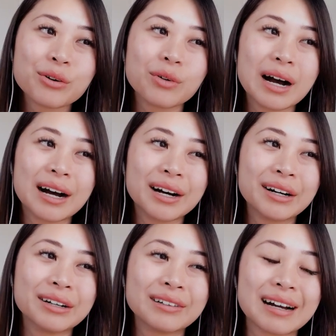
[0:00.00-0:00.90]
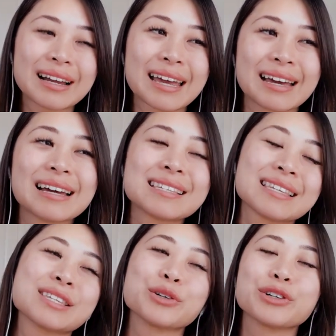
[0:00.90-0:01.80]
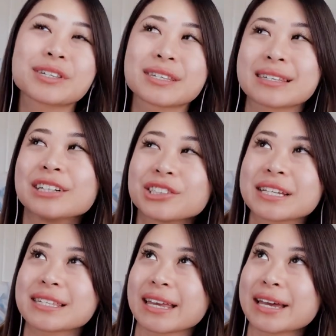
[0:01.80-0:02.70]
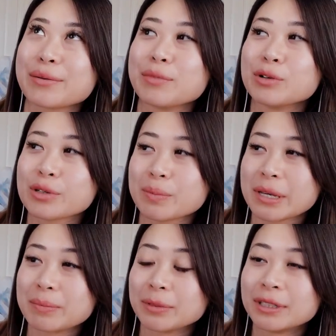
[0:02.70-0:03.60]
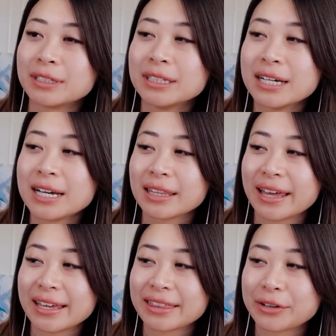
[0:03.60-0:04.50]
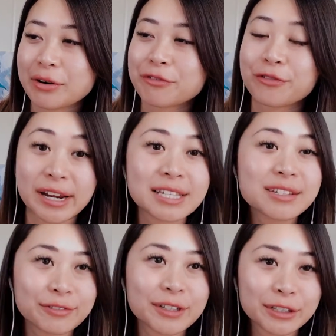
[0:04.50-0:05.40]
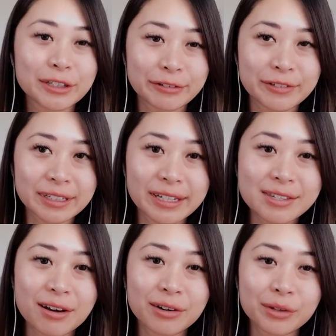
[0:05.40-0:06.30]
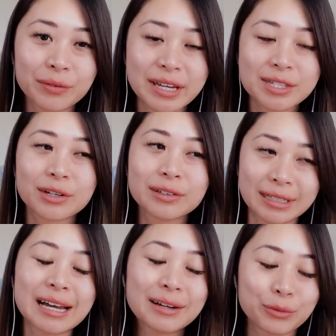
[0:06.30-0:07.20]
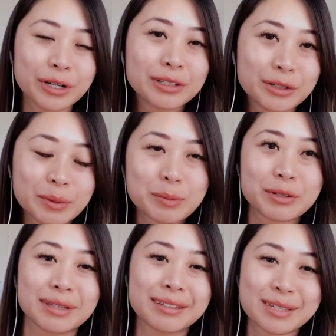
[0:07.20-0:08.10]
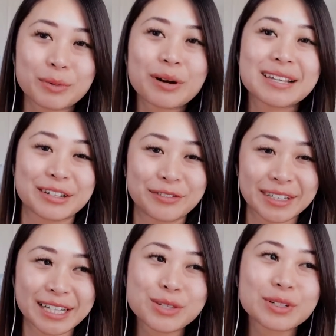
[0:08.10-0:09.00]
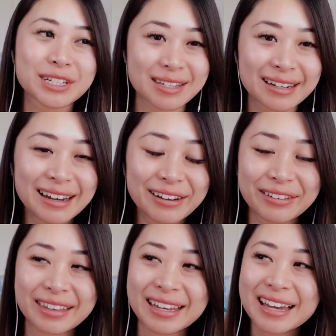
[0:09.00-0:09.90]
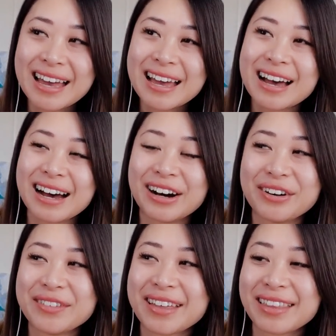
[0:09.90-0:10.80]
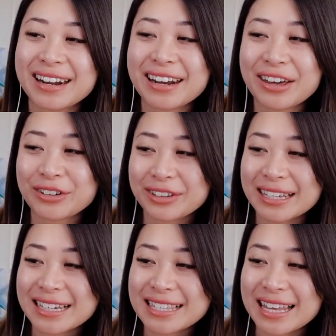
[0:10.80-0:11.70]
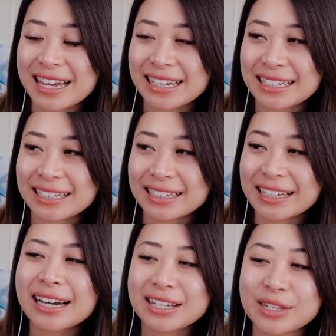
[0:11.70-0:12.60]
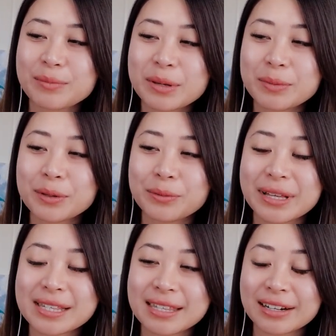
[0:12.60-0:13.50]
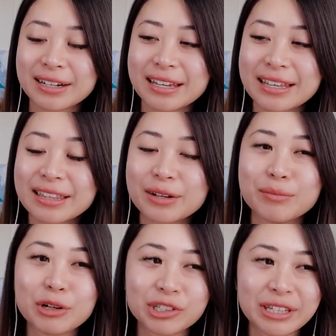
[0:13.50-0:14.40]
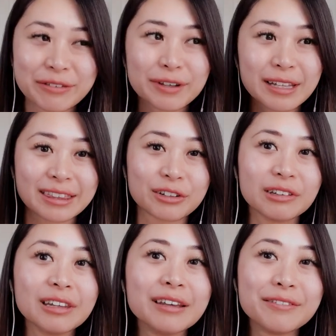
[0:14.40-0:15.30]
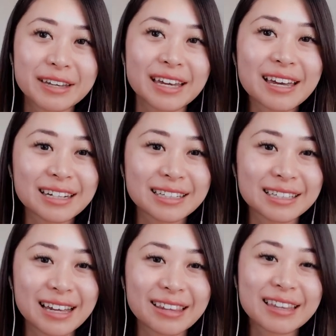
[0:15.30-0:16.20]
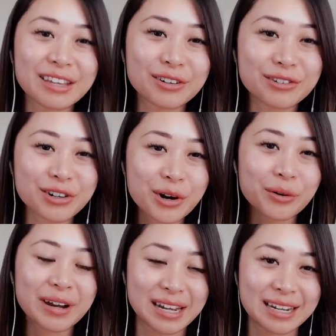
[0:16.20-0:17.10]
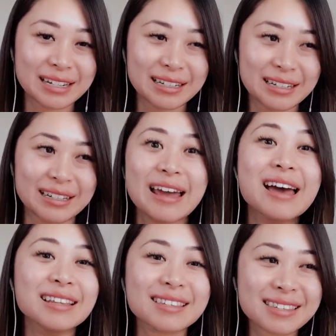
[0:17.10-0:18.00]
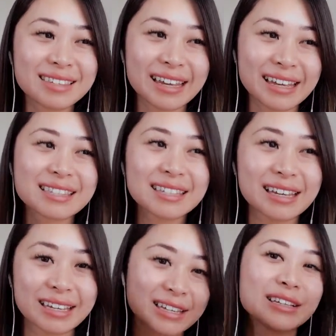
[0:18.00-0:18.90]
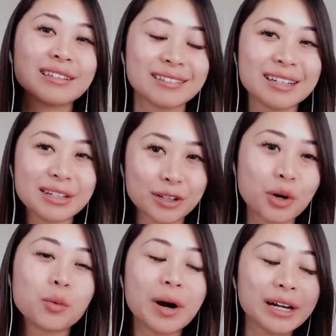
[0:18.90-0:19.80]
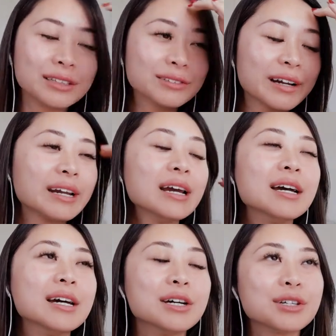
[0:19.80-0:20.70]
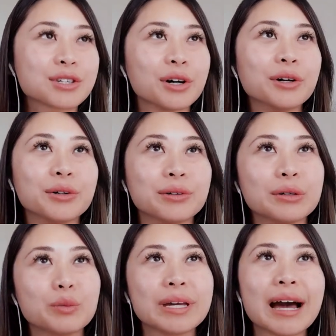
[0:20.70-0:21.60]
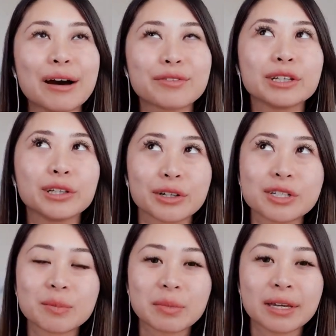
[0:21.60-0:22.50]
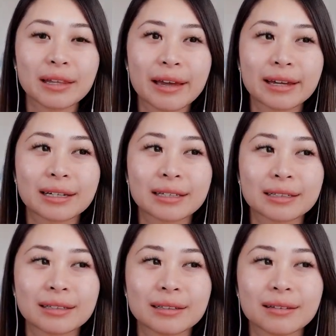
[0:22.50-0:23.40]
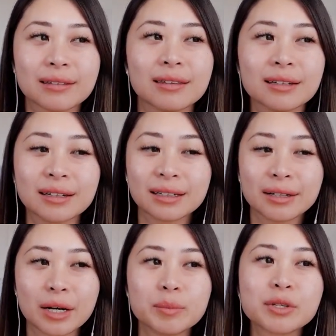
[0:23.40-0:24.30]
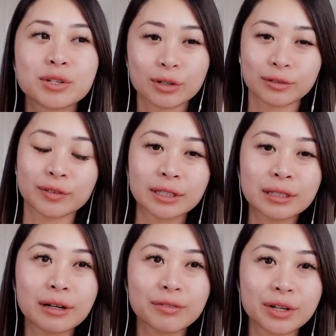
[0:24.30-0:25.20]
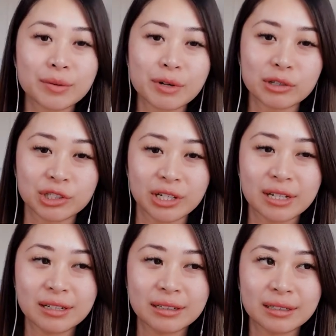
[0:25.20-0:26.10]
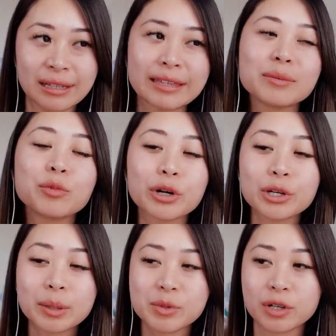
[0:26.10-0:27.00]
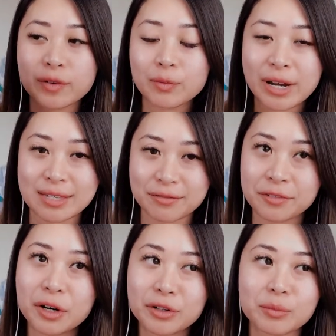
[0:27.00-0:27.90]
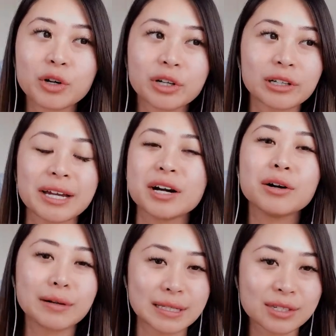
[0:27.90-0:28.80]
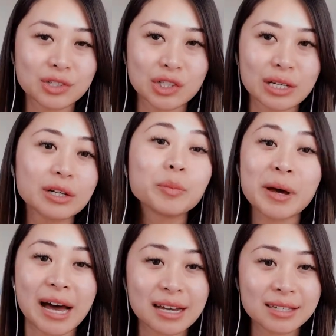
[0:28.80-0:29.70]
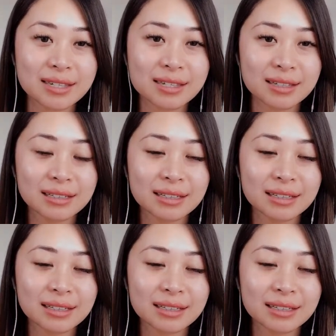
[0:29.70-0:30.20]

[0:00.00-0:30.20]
Wow. I, I see. So you're essentially saying most people, like they're afraid to feel their feelings all the way. So yeah, we all know people suppress their feelings, which is unhealthy. Um, and then another thing is like, yeah, because some people, once they're in the emotion, they feel like they're living it and they don't know when it, it ends. Like it, it can go wild, right? So we have to learn to be like the observer of the emotion. Like the more you observe it rise and fall, the more you're like, oh, it's it'll pass.